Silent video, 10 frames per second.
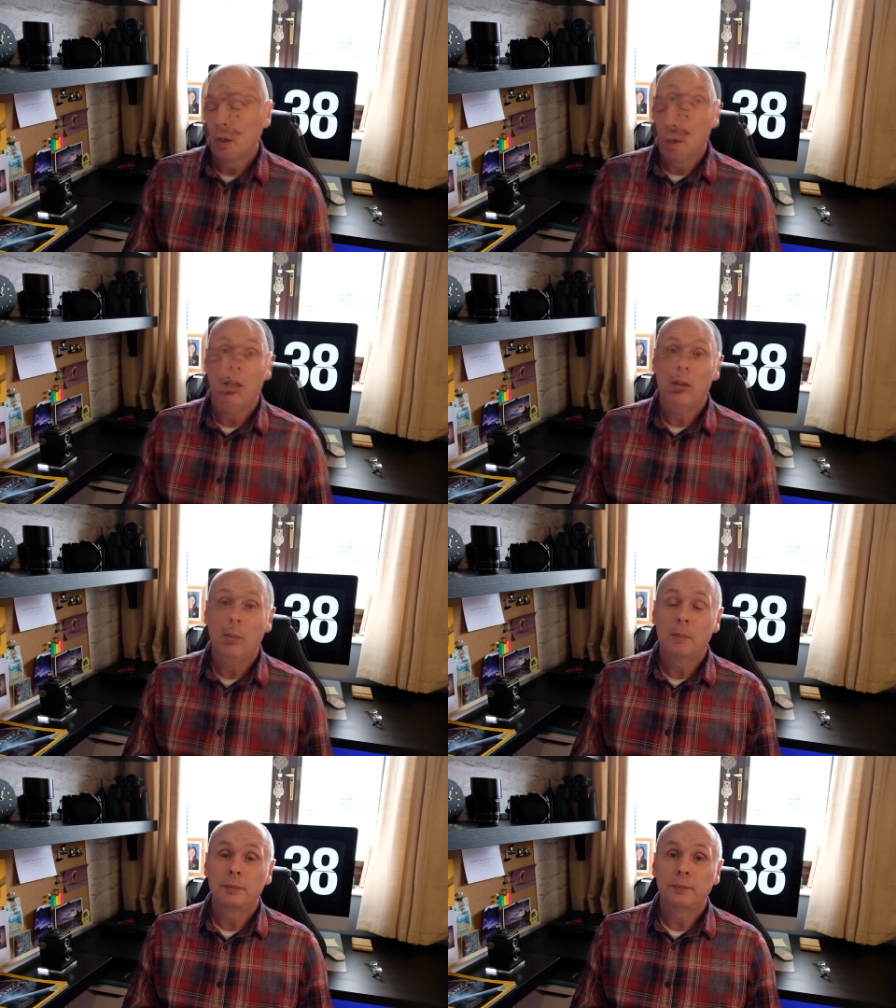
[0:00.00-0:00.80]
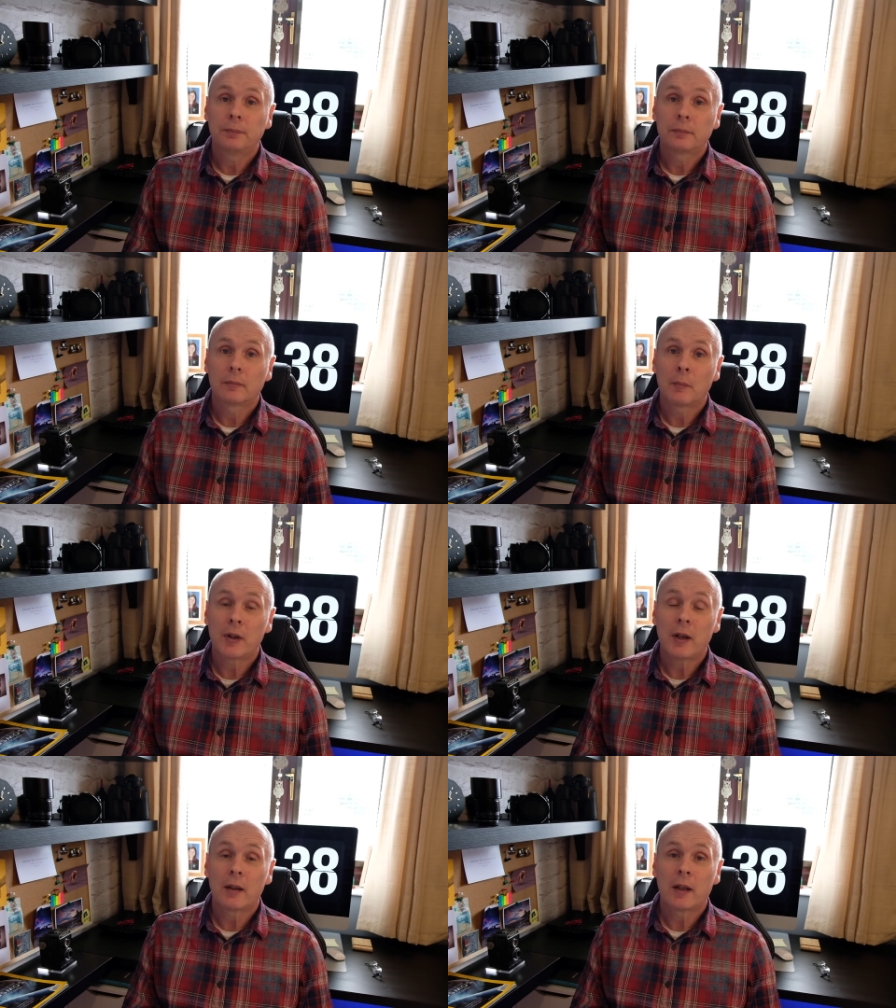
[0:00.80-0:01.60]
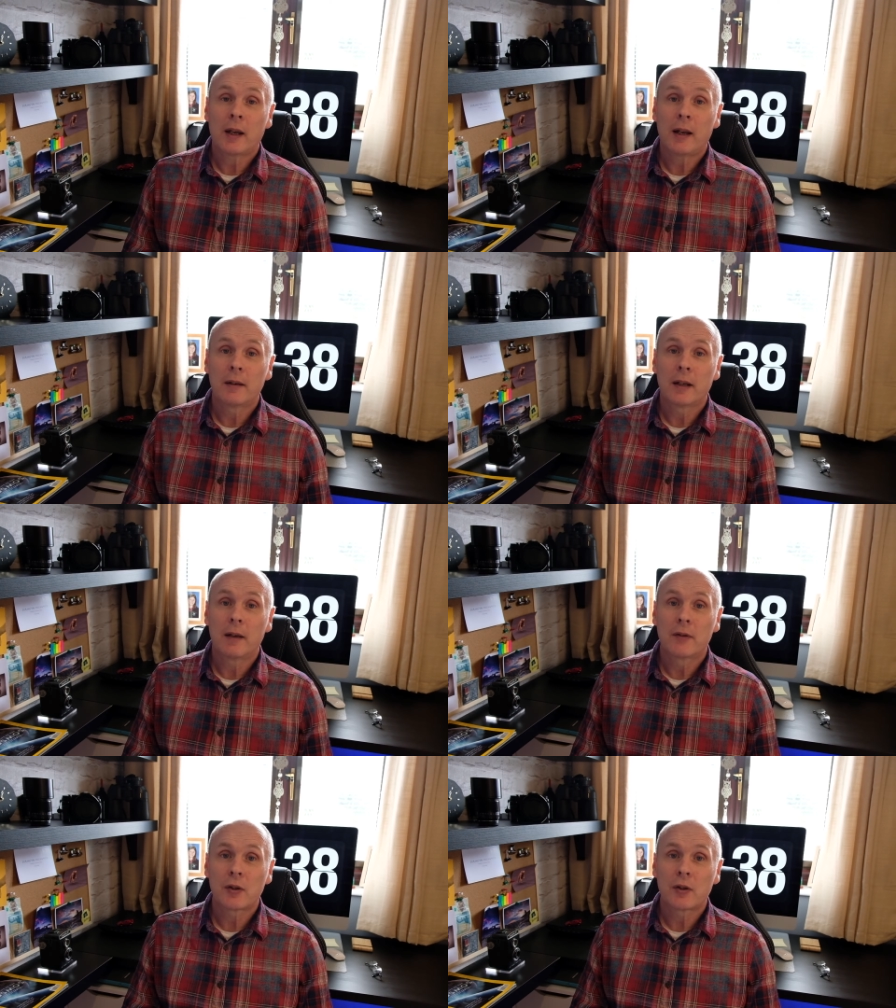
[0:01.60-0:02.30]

Um, but yeah, they can give